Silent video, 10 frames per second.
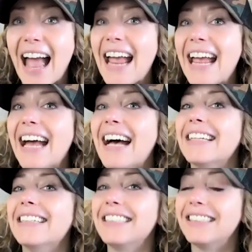
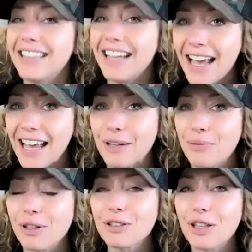And today
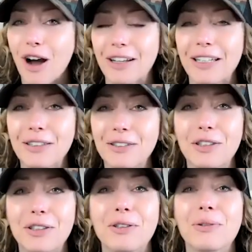we're talking
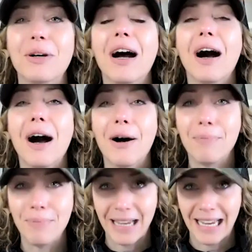to a
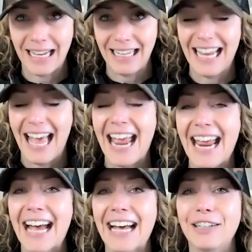man.
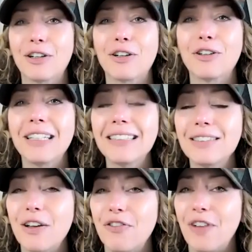And
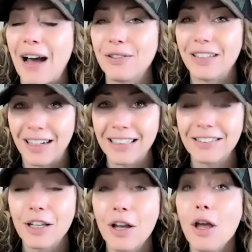Ernest found us